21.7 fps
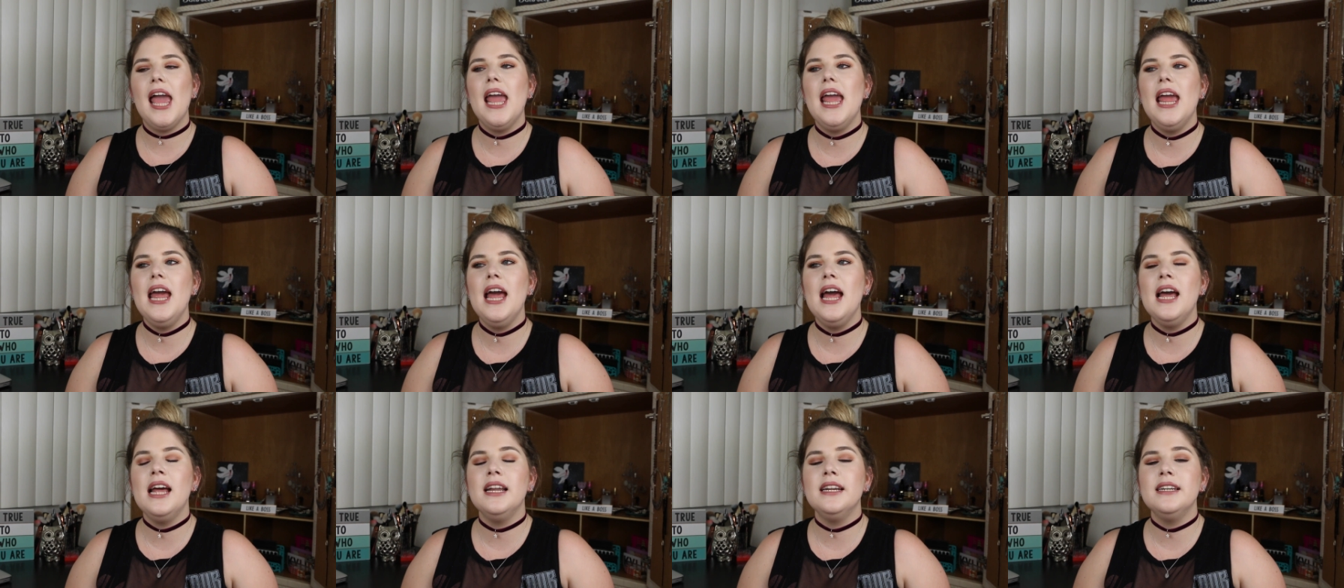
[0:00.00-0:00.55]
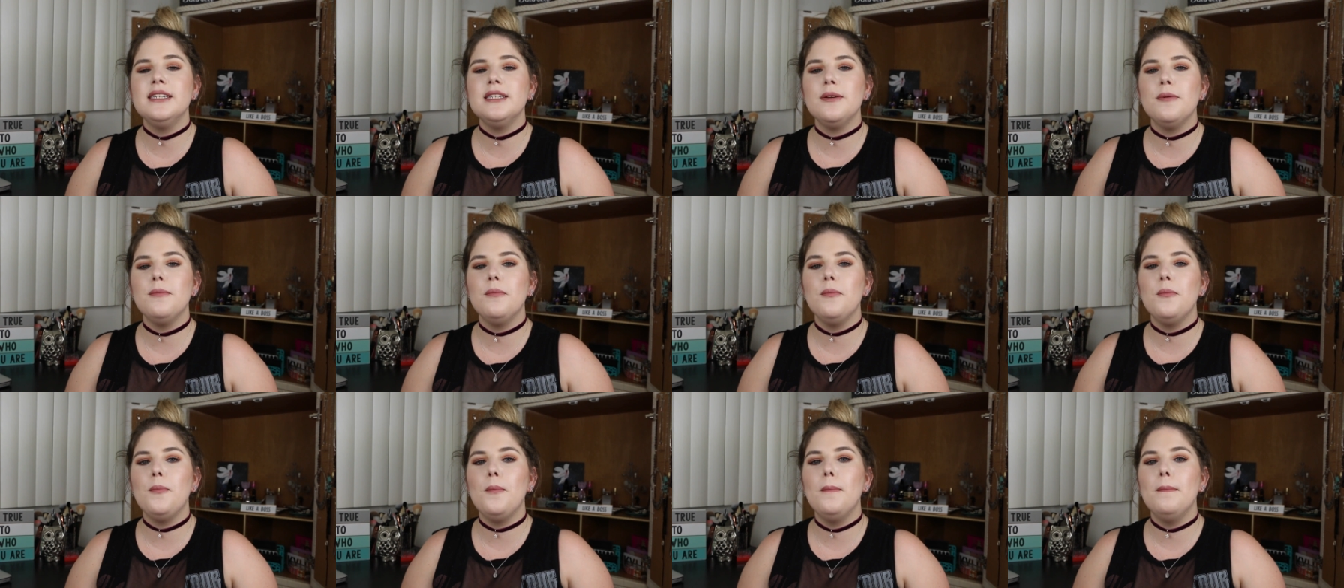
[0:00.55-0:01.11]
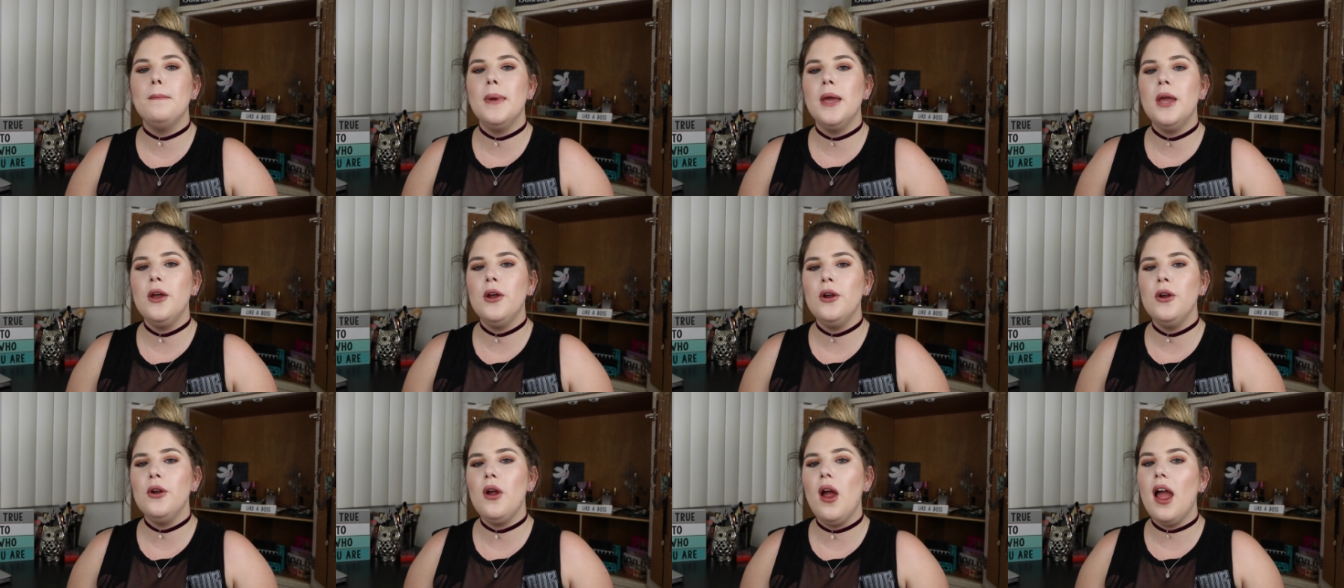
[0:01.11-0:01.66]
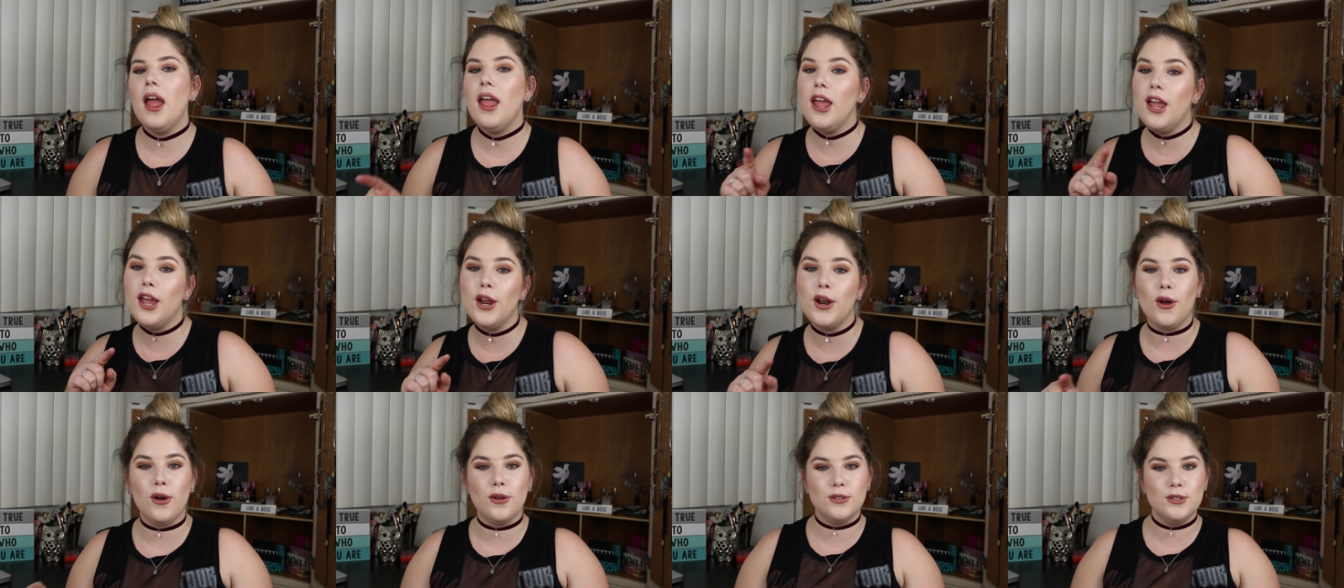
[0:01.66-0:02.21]
And Mare, I
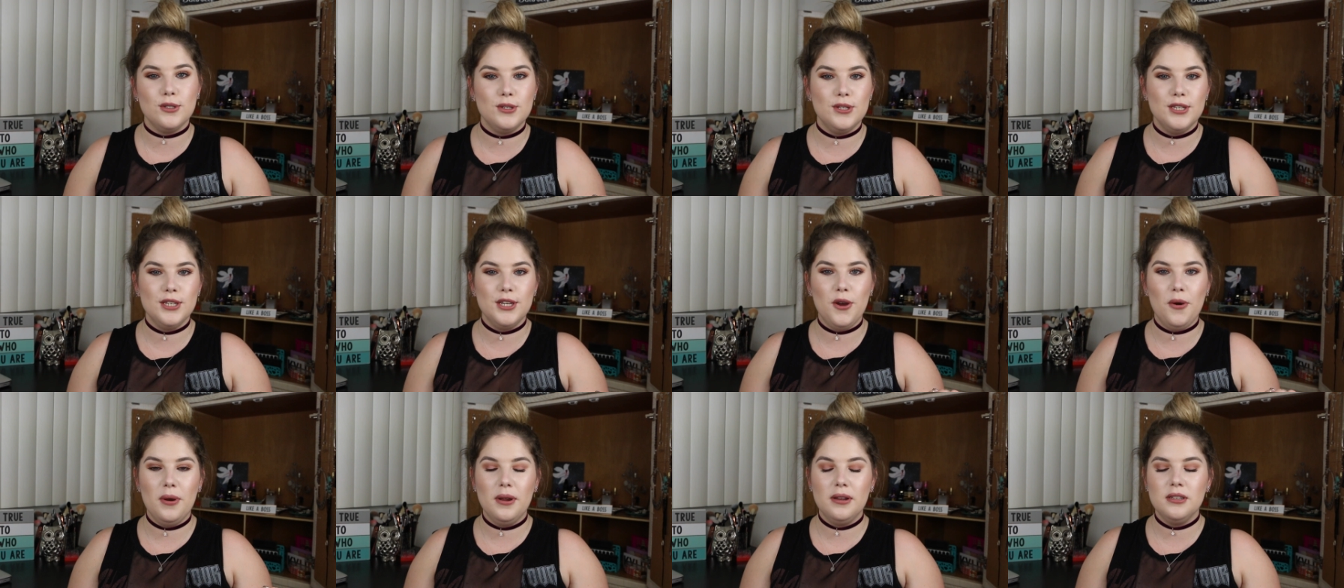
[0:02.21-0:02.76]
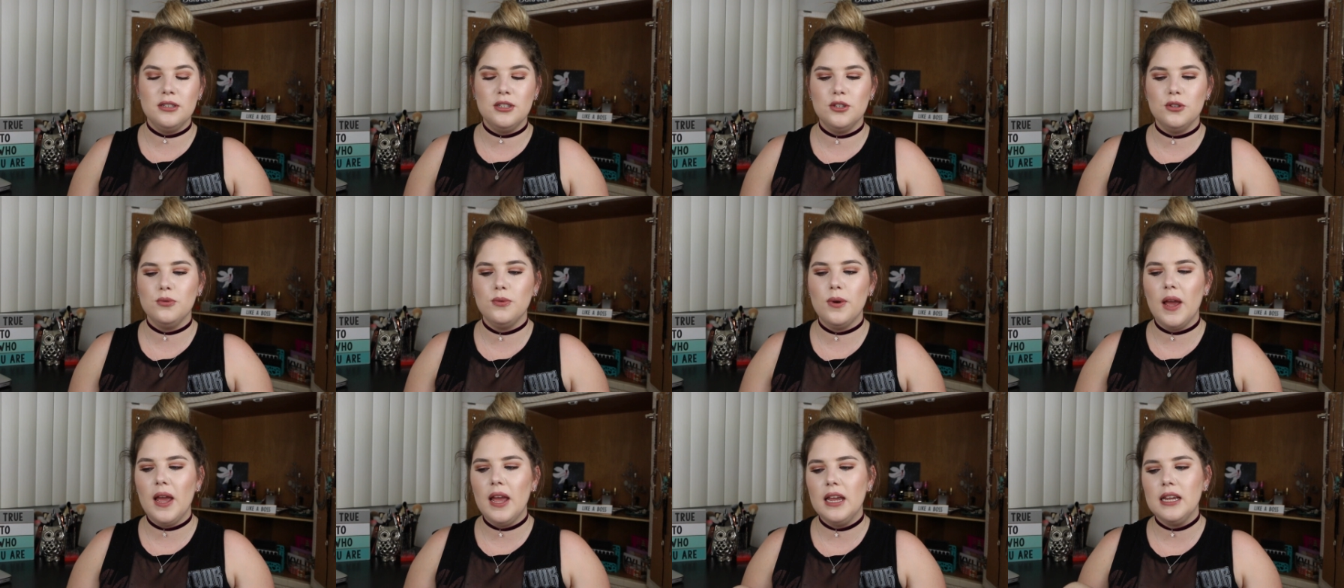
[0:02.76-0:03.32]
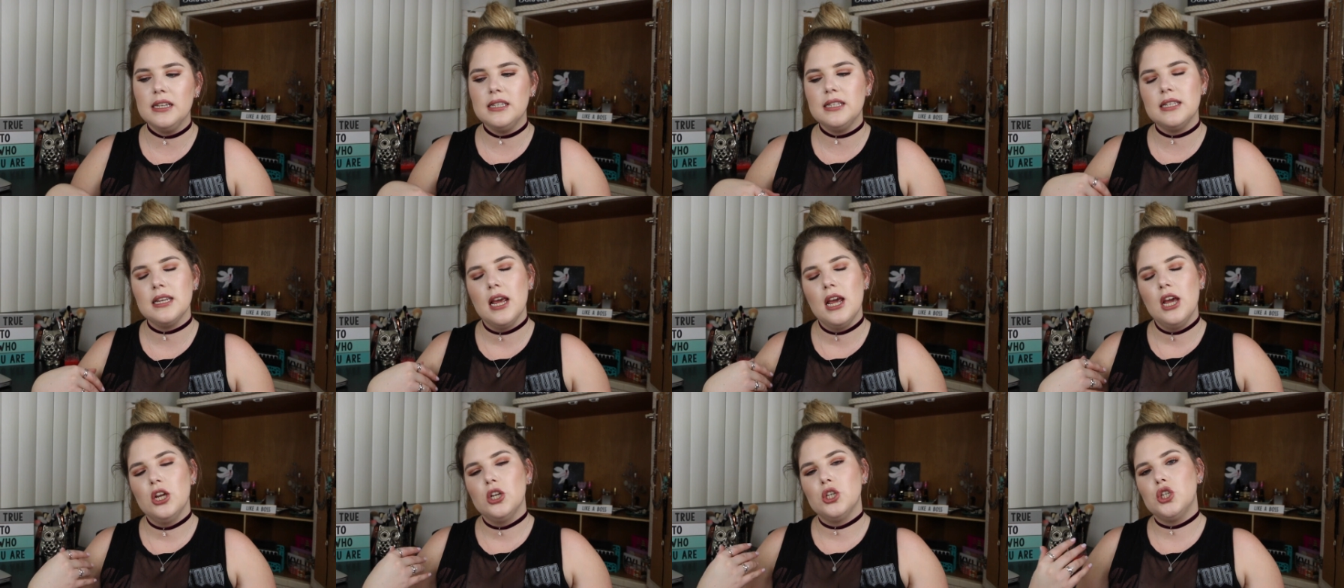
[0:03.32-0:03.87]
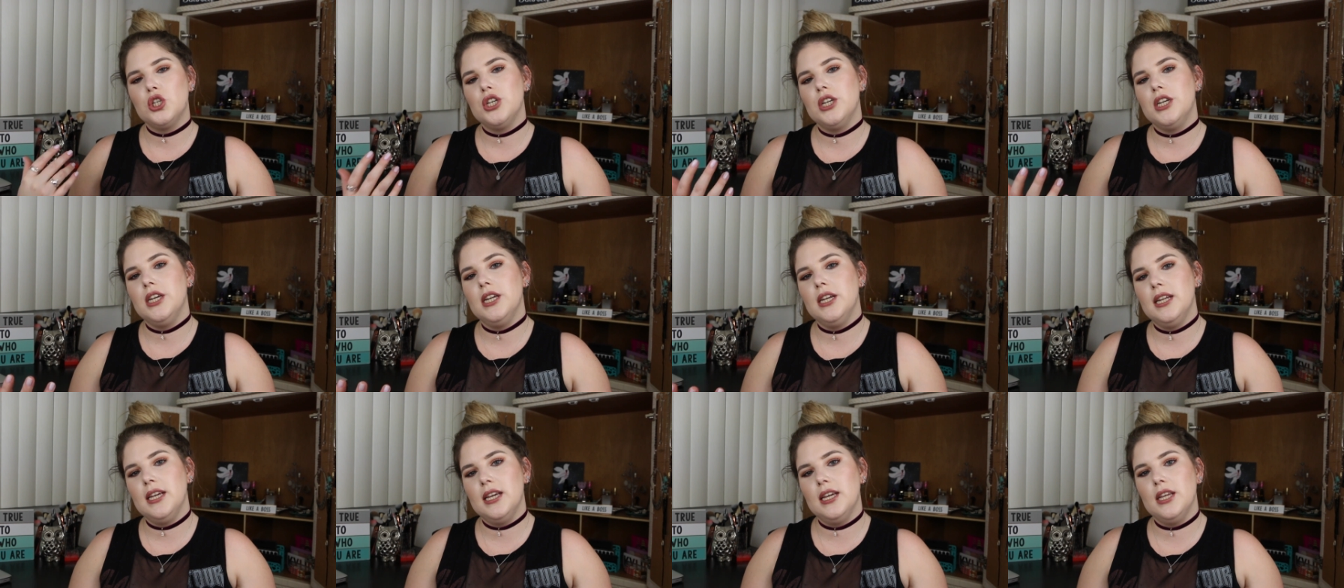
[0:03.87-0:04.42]
could also see going two ways. She
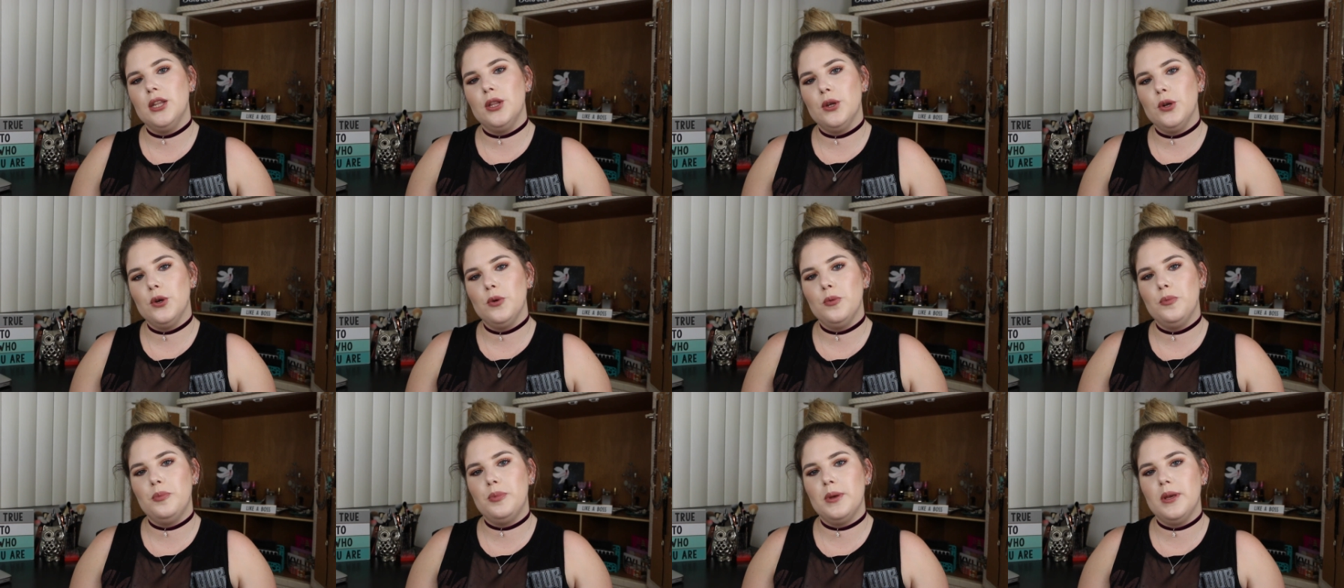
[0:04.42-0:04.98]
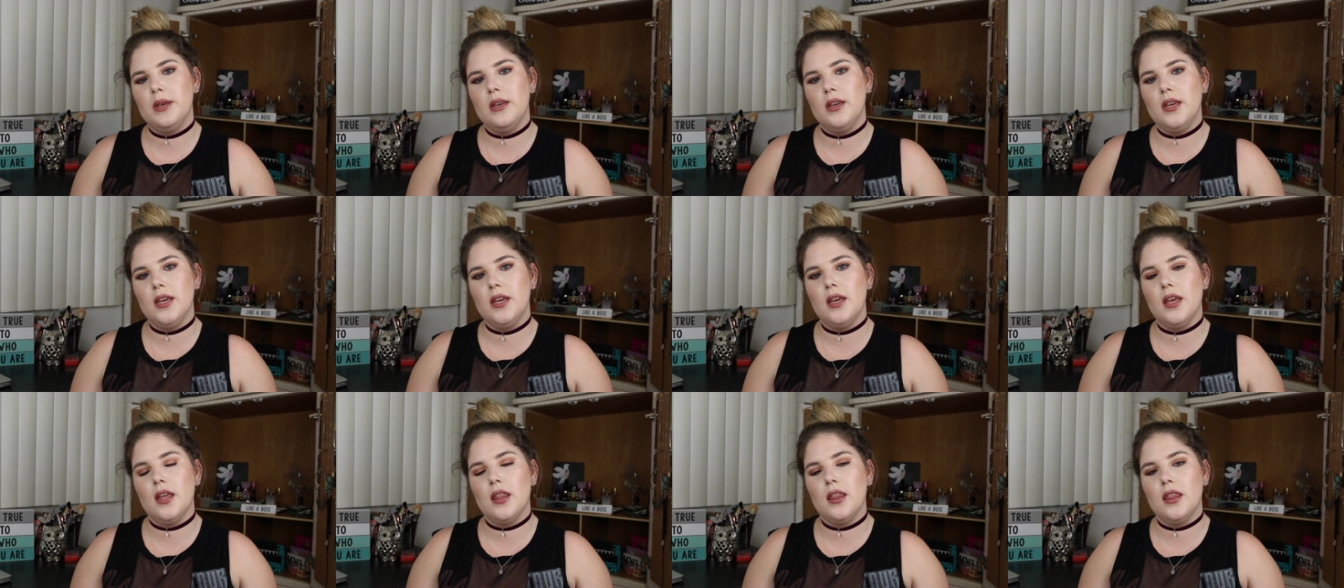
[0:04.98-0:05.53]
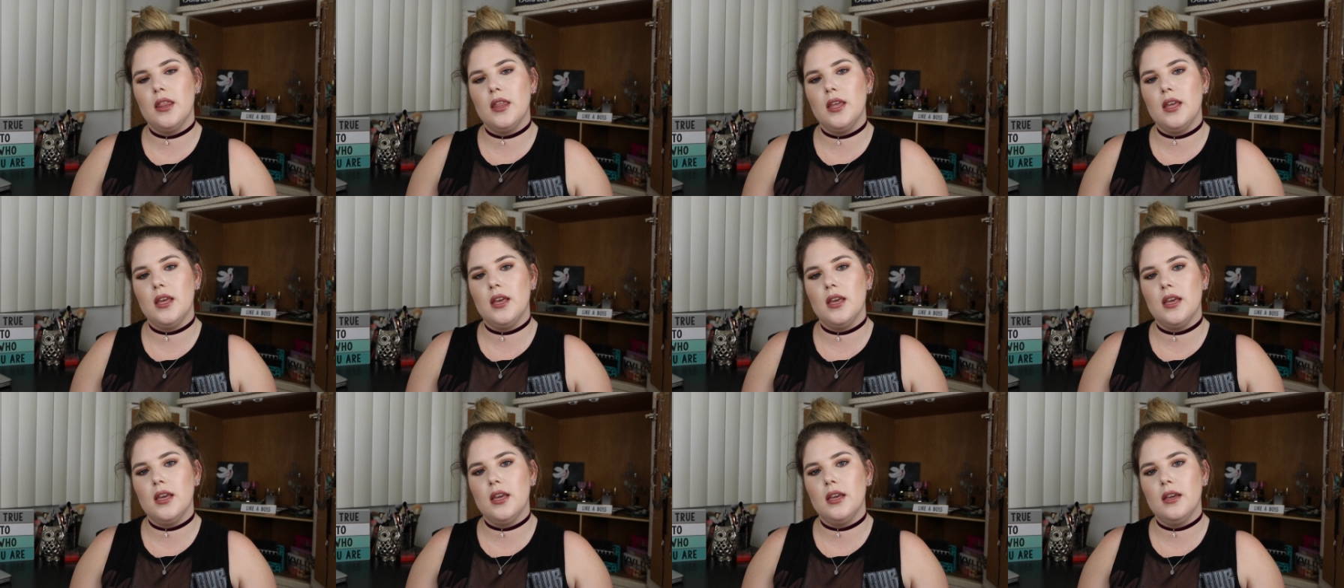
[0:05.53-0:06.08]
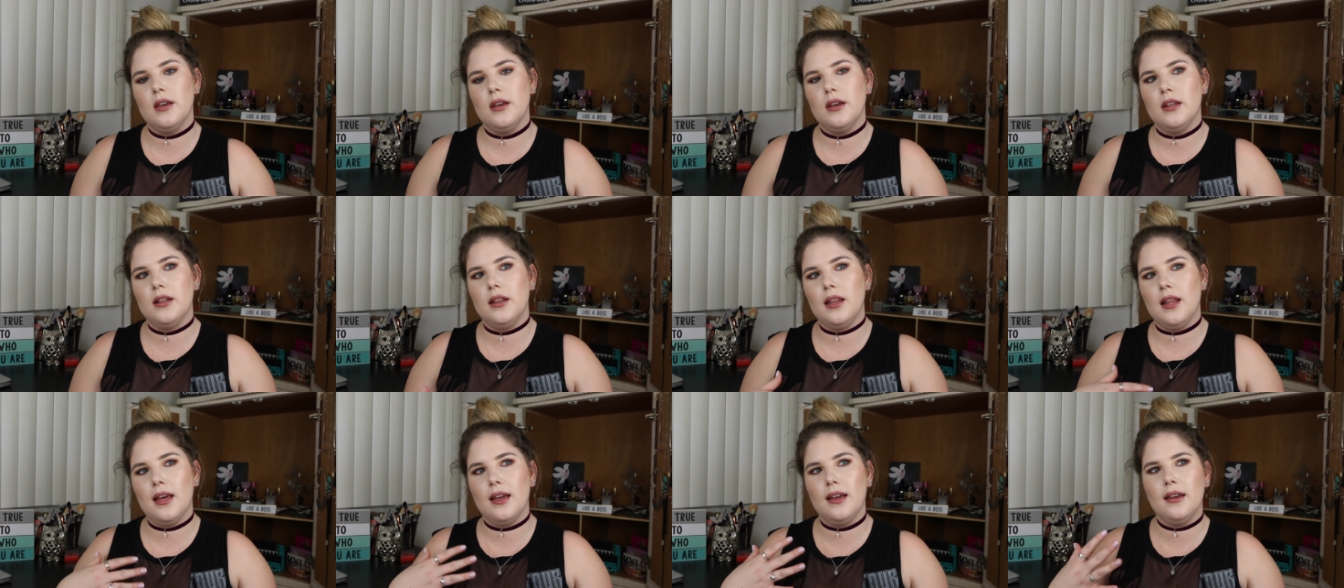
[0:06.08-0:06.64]
could either be the,
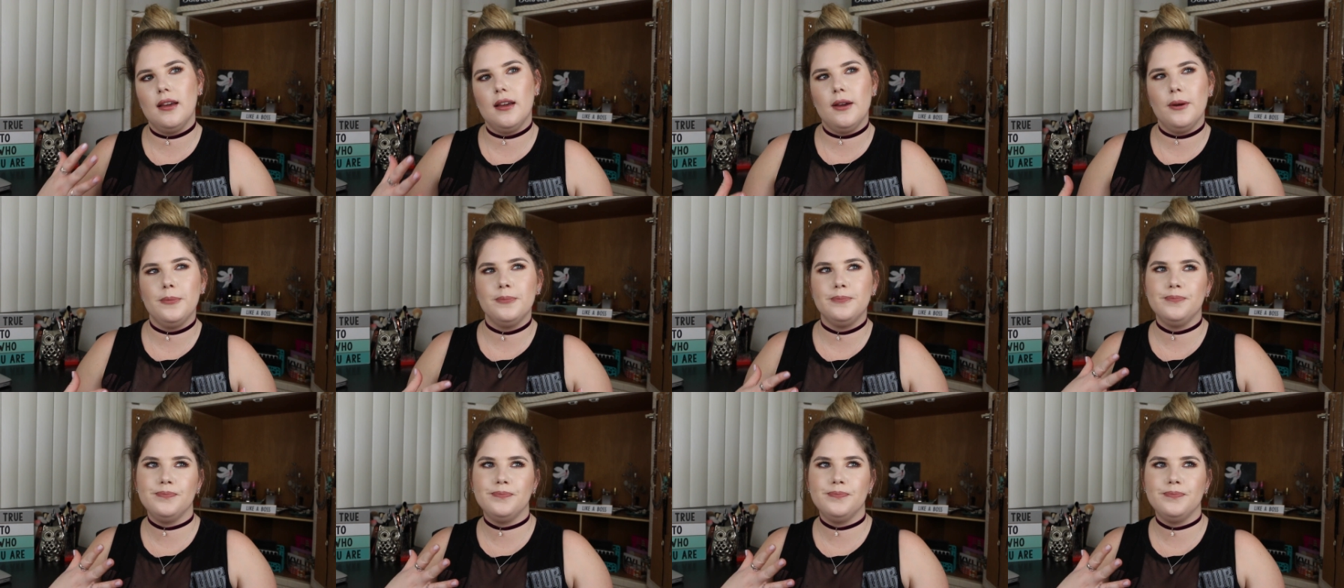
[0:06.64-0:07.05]
like,